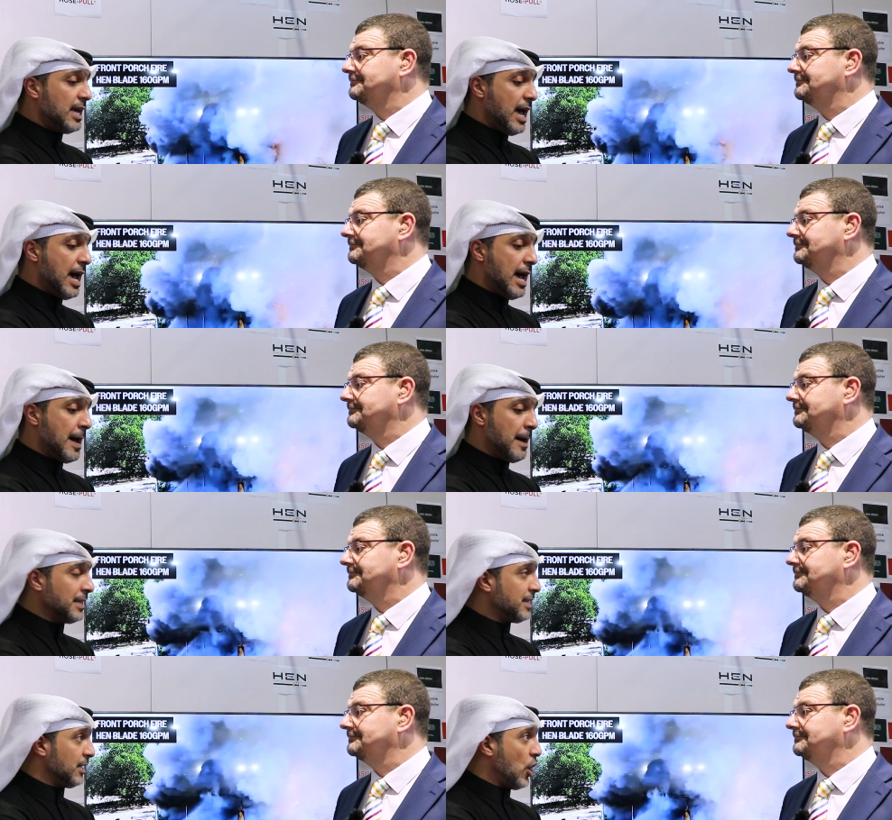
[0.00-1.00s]
Speaker 1: uh,
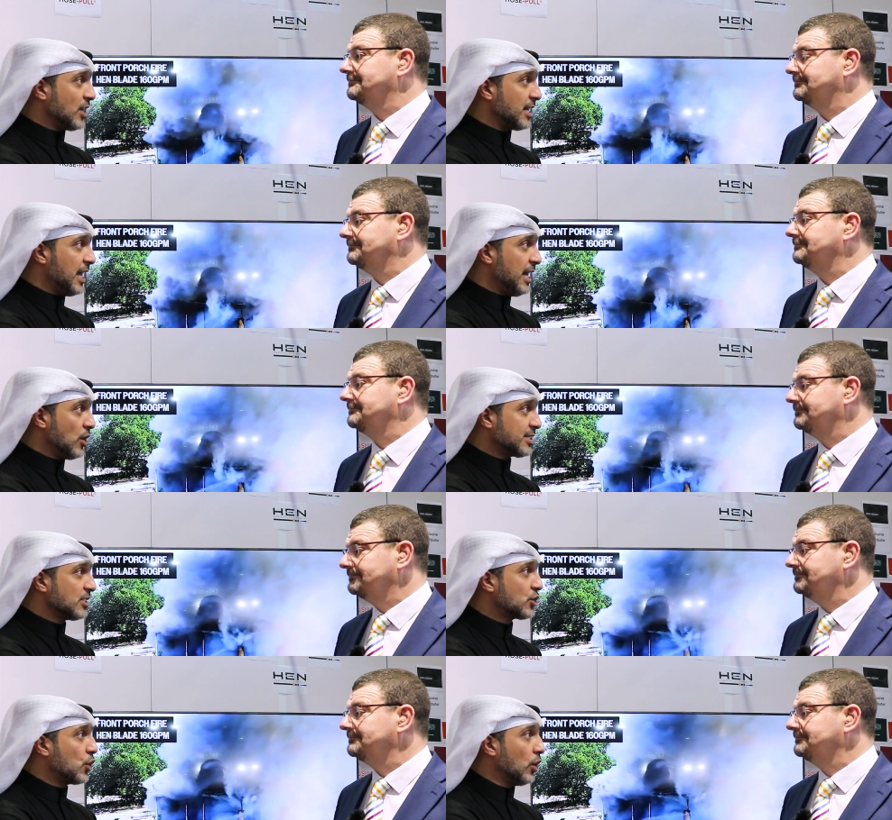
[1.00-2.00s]
in the
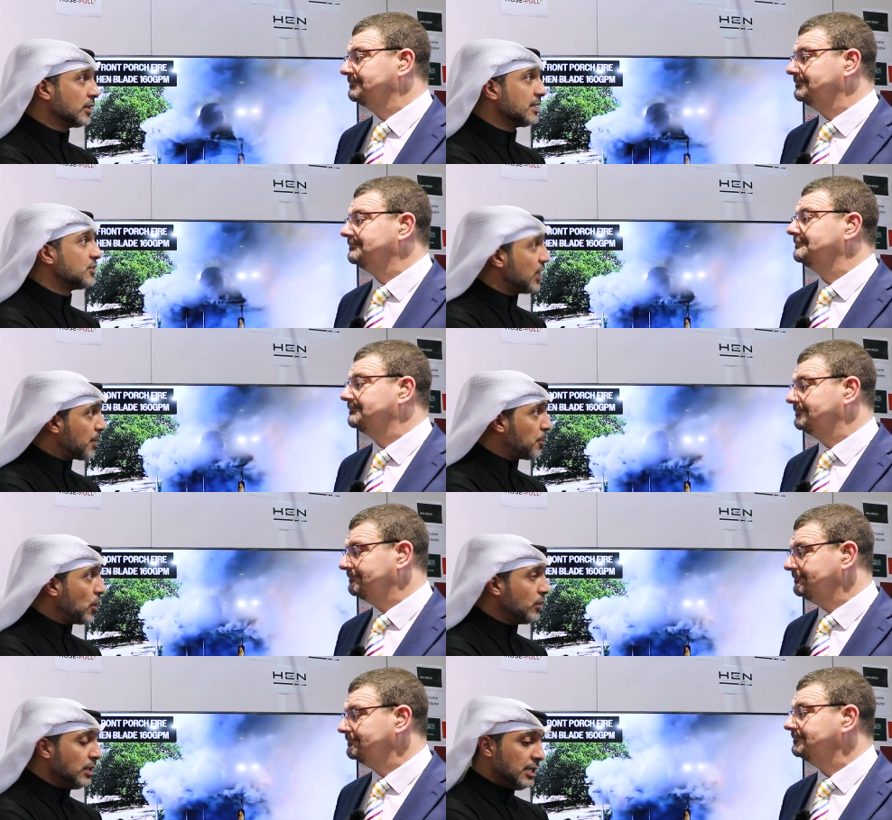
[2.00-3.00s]
nozzles called
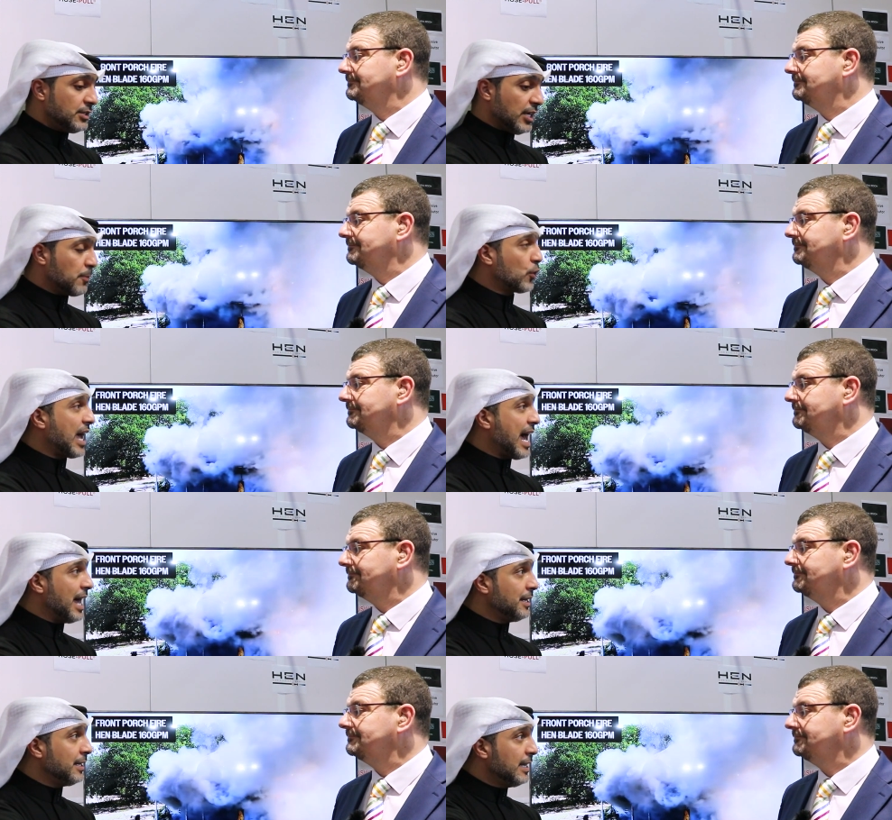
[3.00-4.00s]
turbo. Turbo
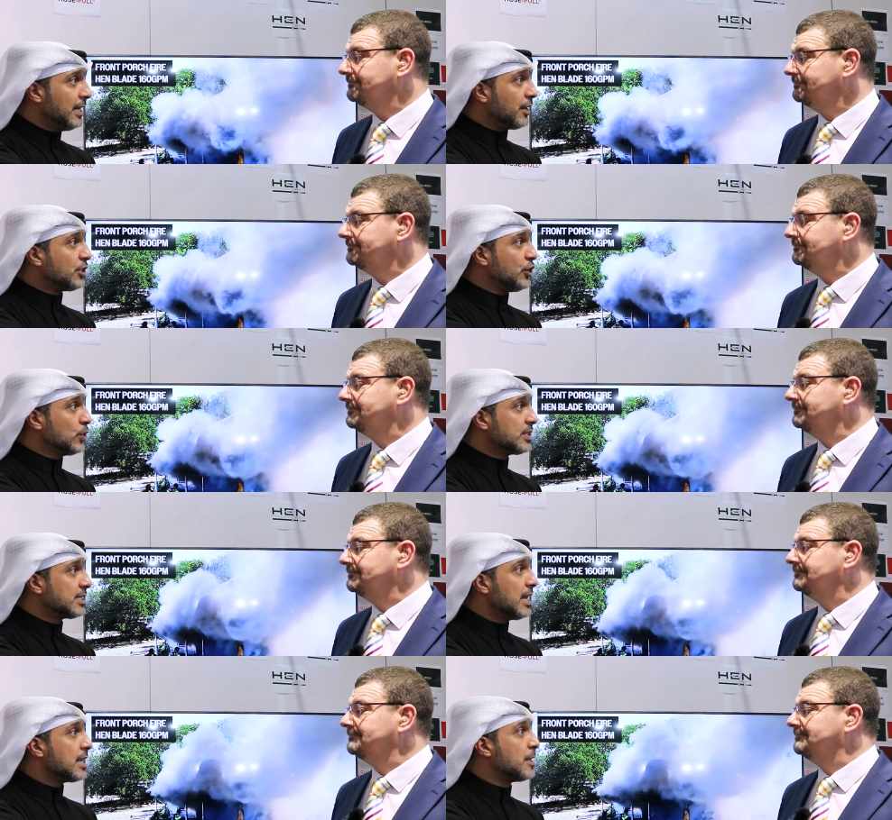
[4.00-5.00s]
can reduce
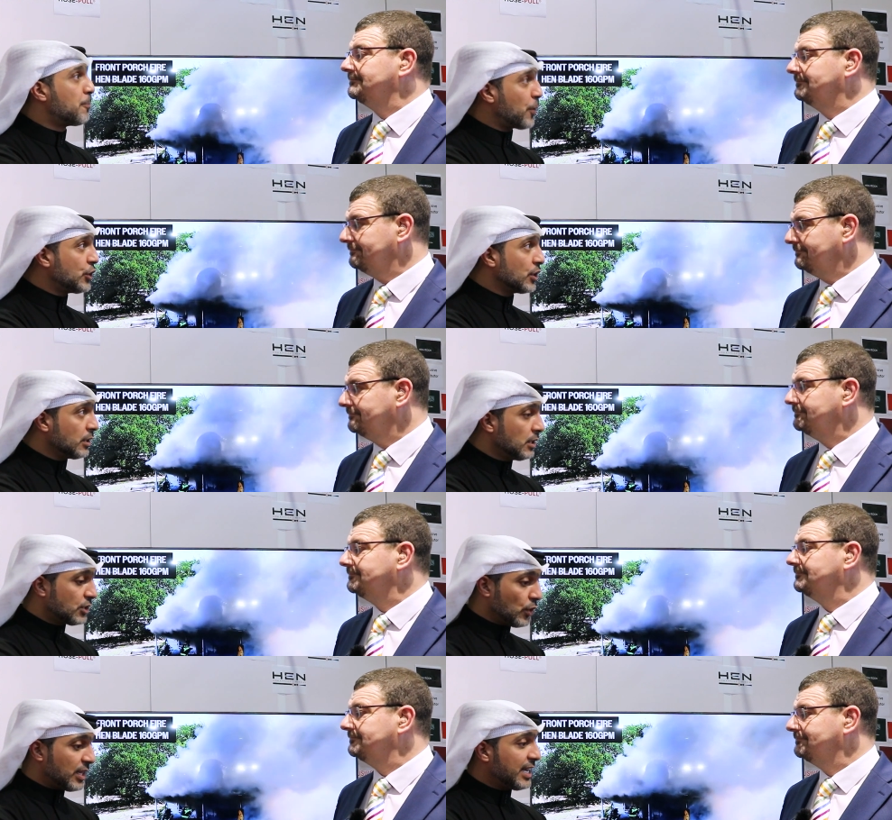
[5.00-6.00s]
the pressure
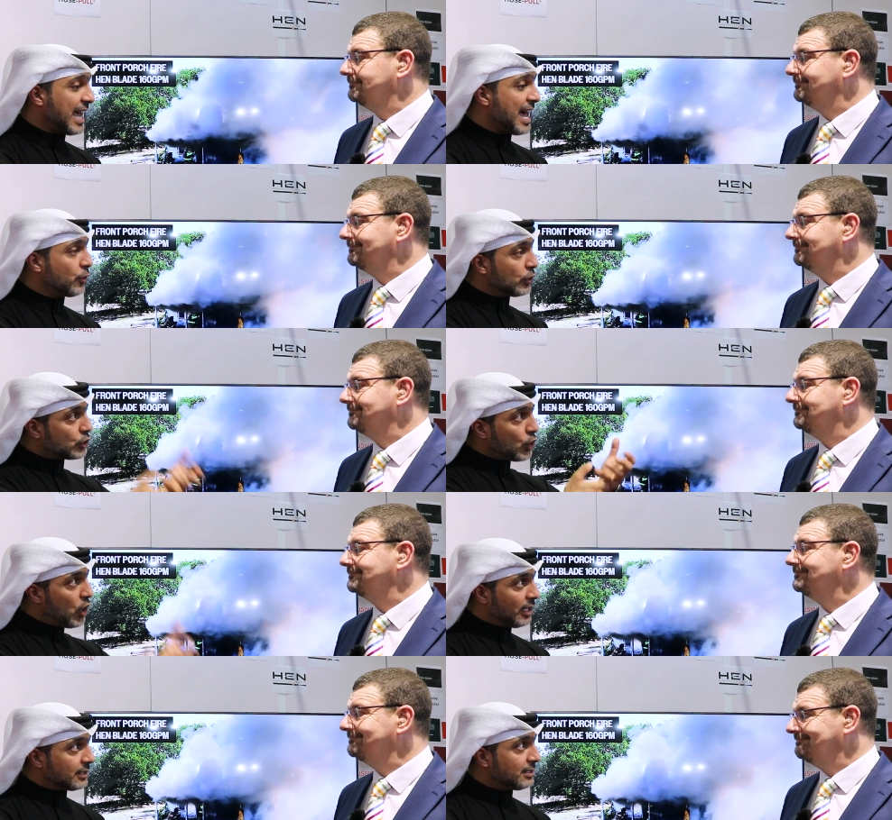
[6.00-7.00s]
so they can
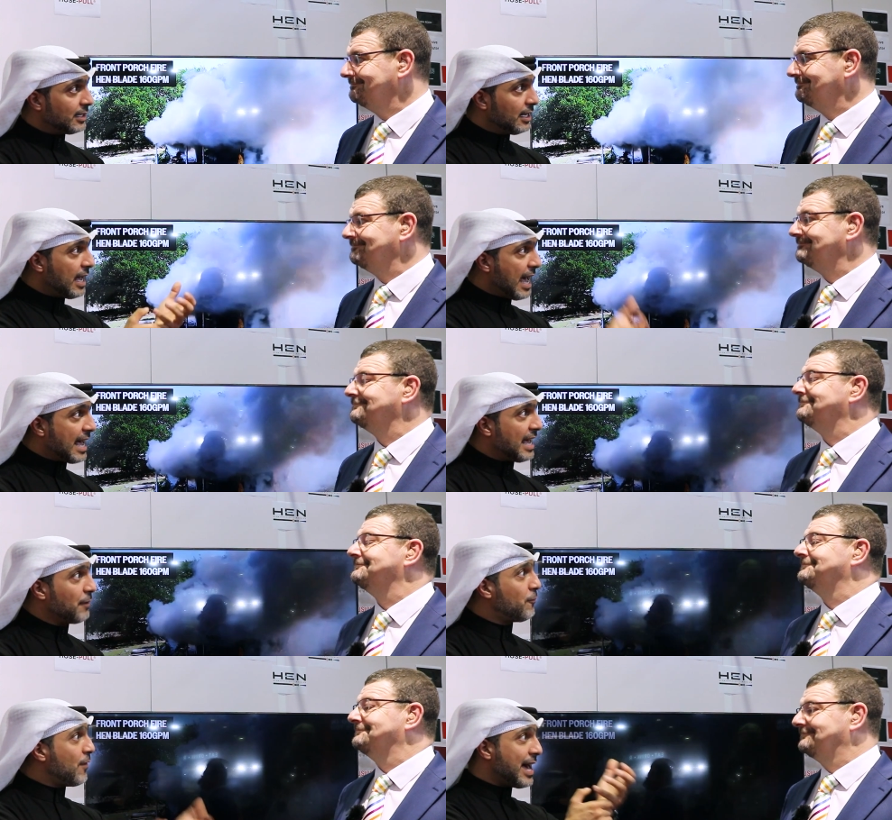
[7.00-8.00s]
control it
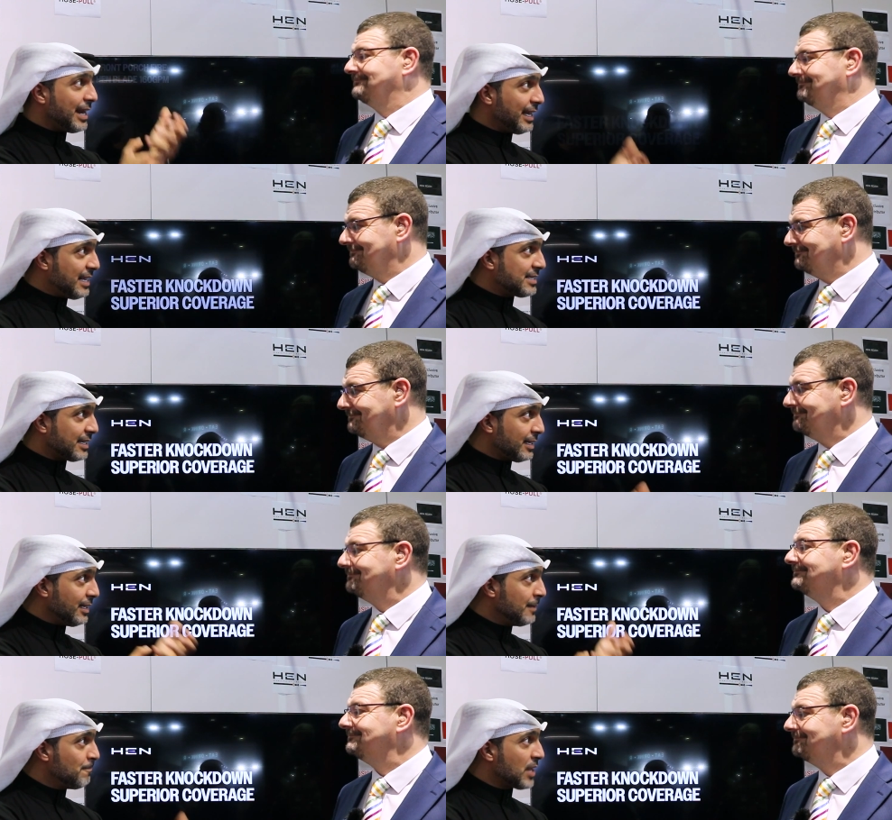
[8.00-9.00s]
uh, very easy
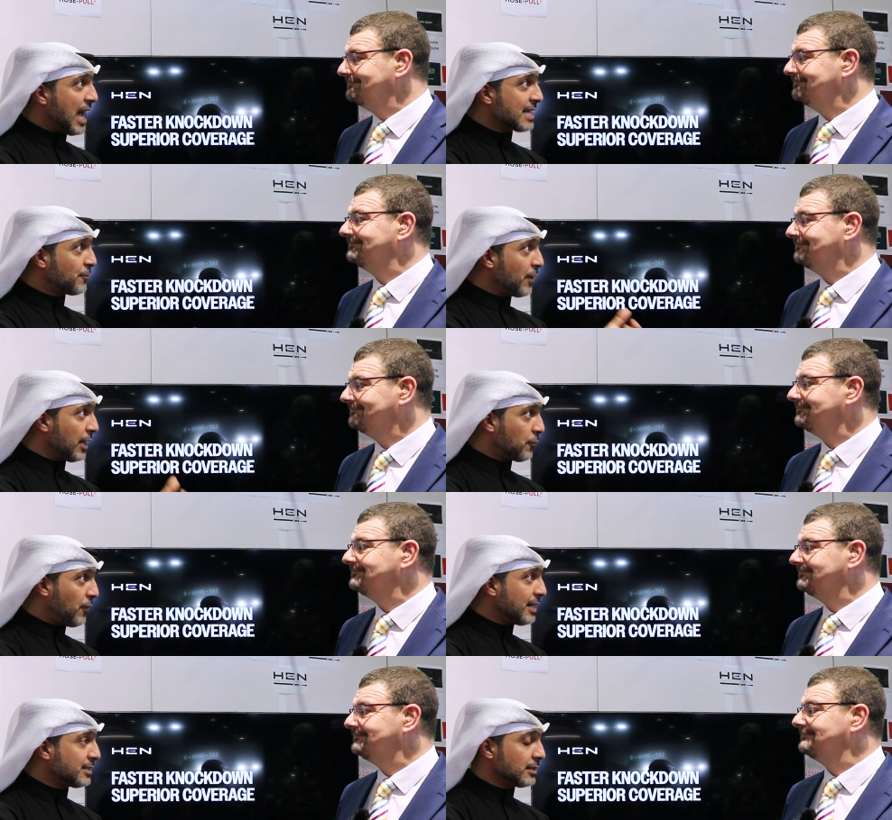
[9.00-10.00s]
as a
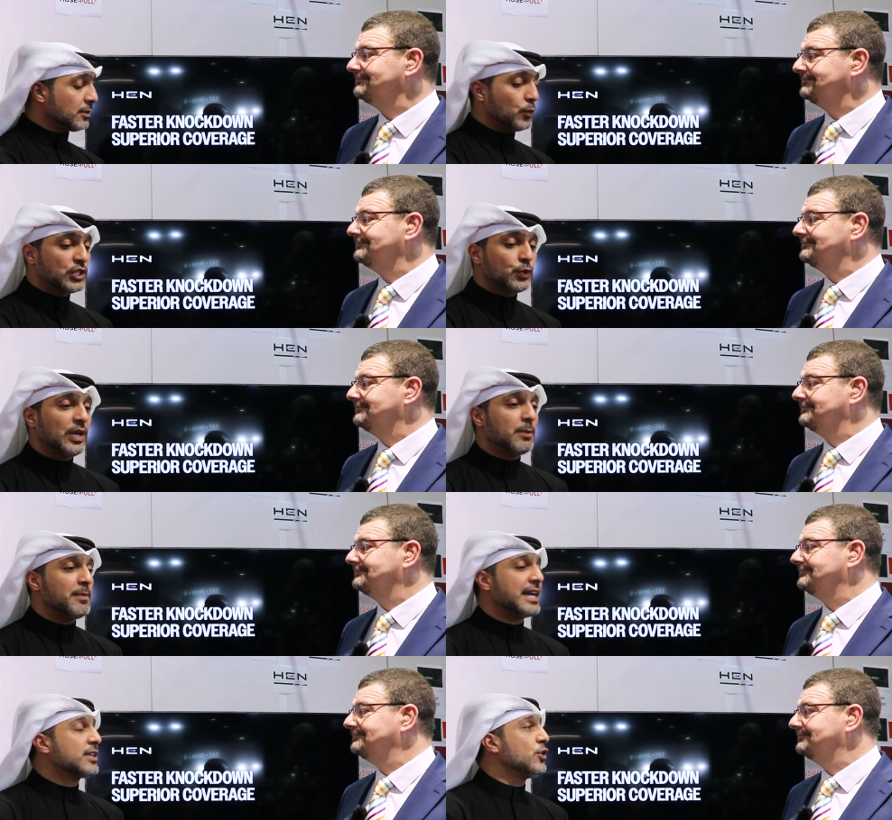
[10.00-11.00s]
firefighter, which will
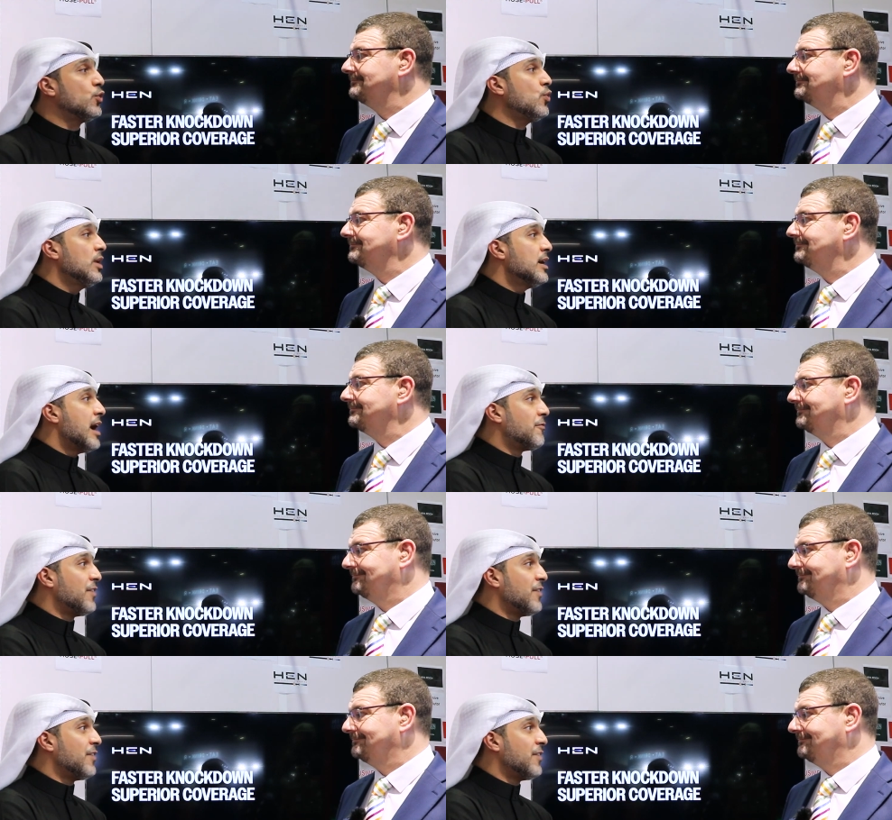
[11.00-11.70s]
make you a